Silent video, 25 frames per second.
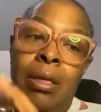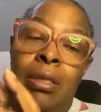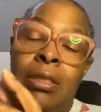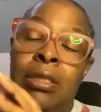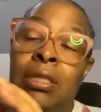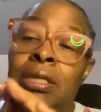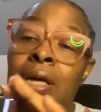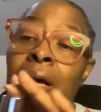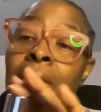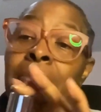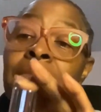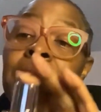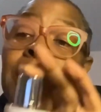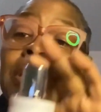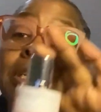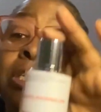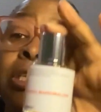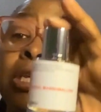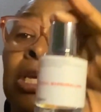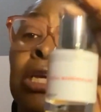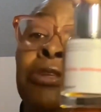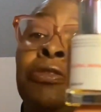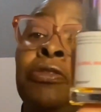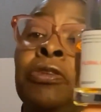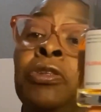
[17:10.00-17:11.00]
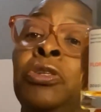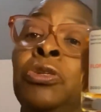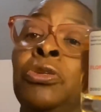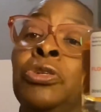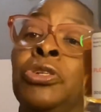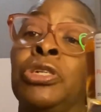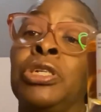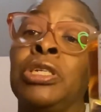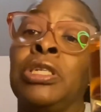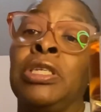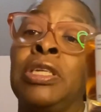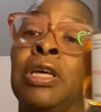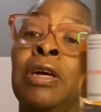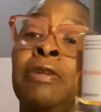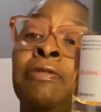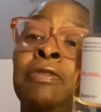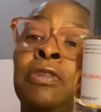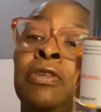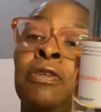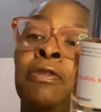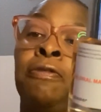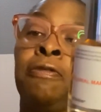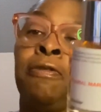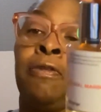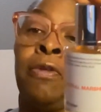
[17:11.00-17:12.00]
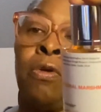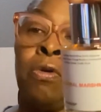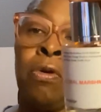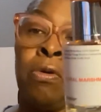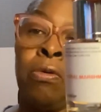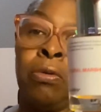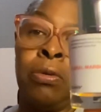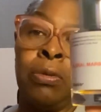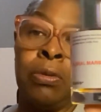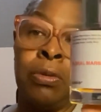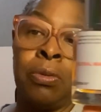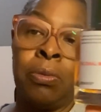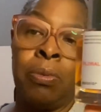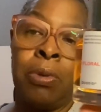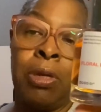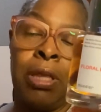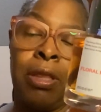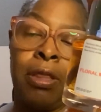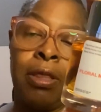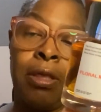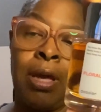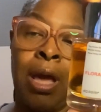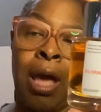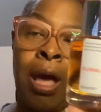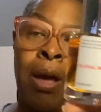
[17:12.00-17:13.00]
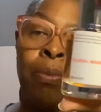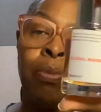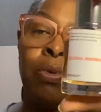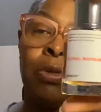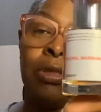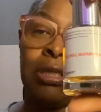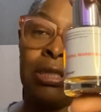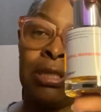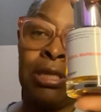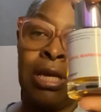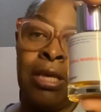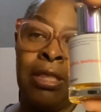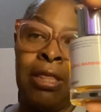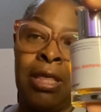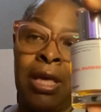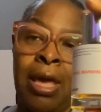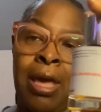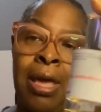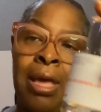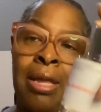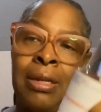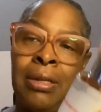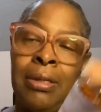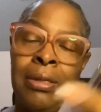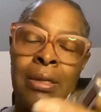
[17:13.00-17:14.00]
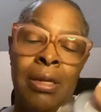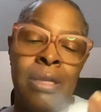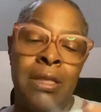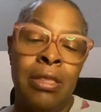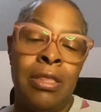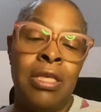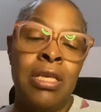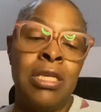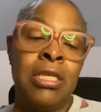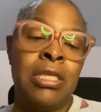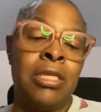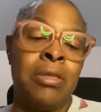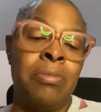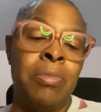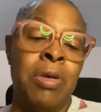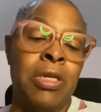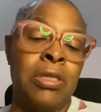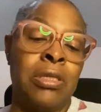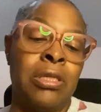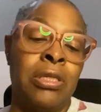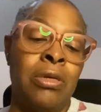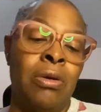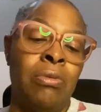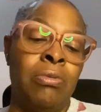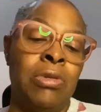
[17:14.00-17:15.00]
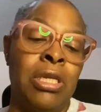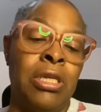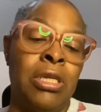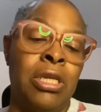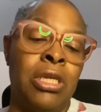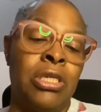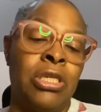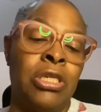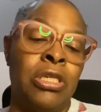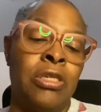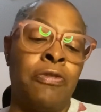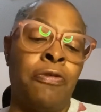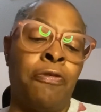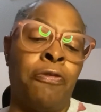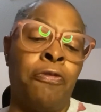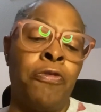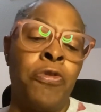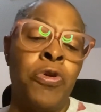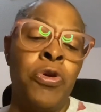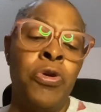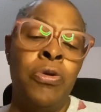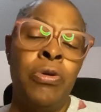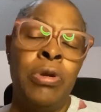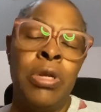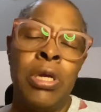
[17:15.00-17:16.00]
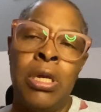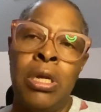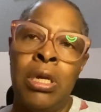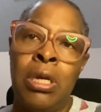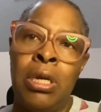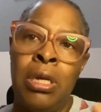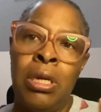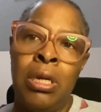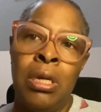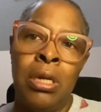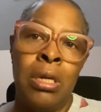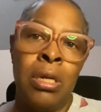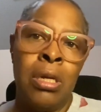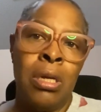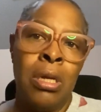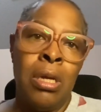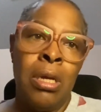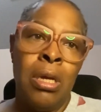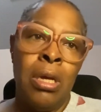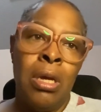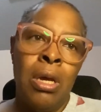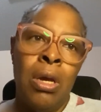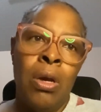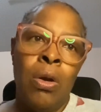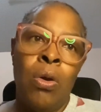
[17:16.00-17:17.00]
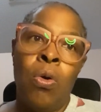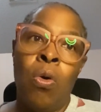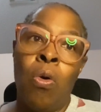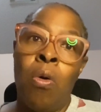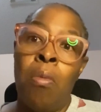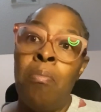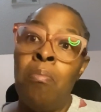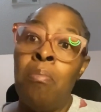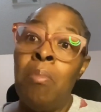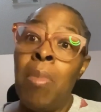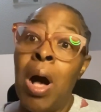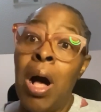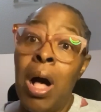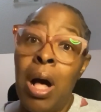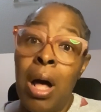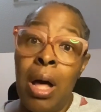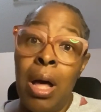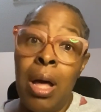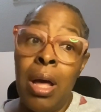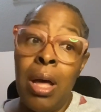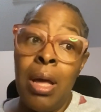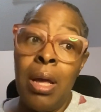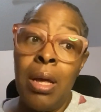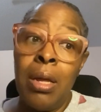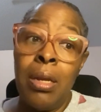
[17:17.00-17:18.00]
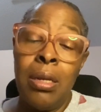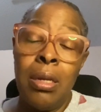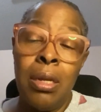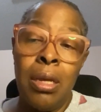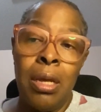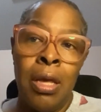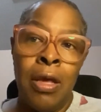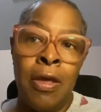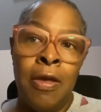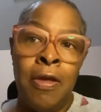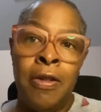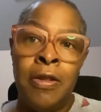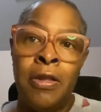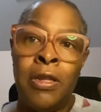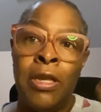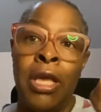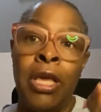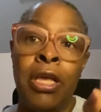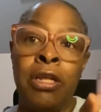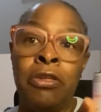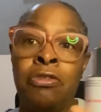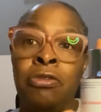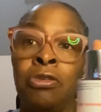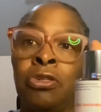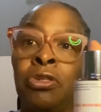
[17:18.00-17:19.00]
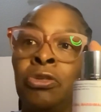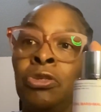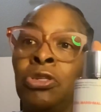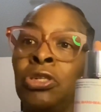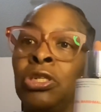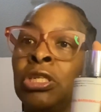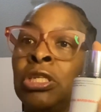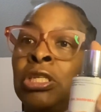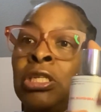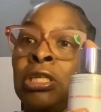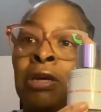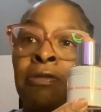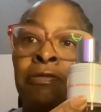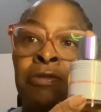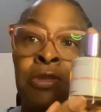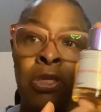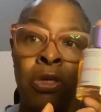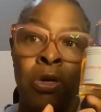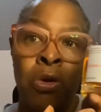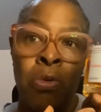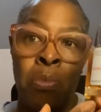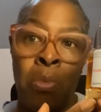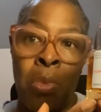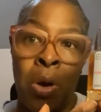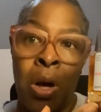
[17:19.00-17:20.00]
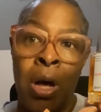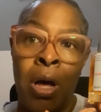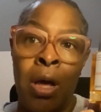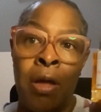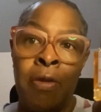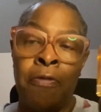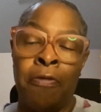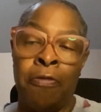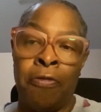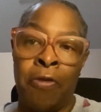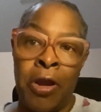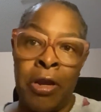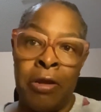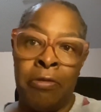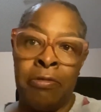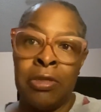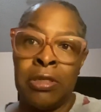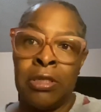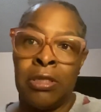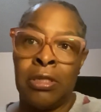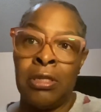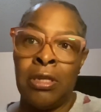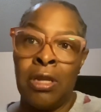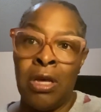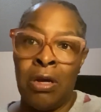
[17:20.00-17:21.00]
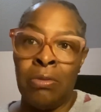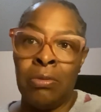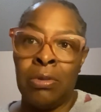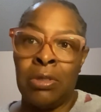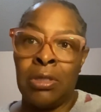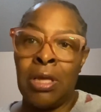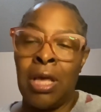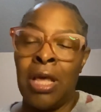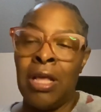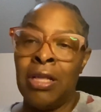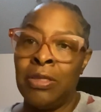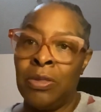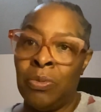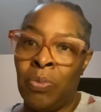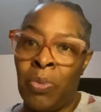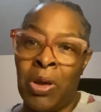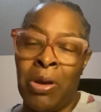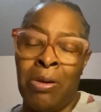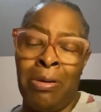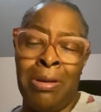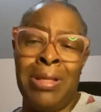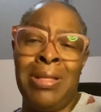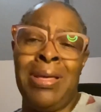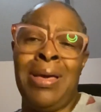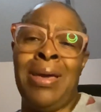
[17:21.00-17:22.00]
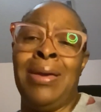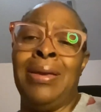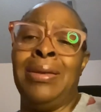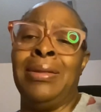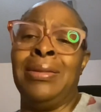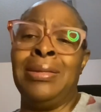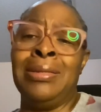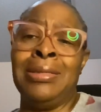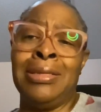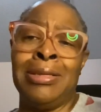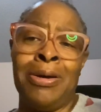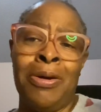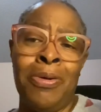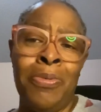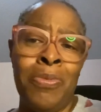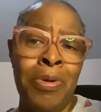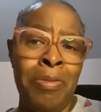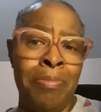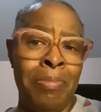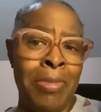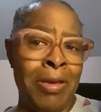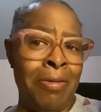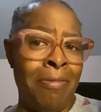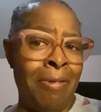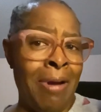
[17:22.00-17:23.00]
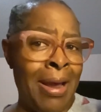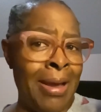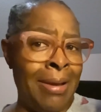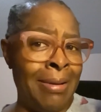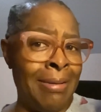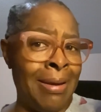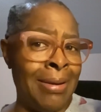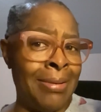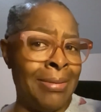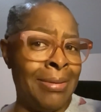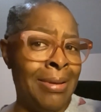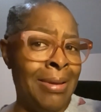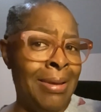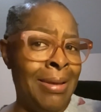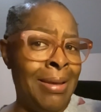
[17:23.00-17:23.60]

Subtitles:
something to introduce yourself to florals with. I will say that. This smells so delicious. Fruity, gourmand, and introduce yourself to gourmand fragrance notes as well. And hey, this go with me right here.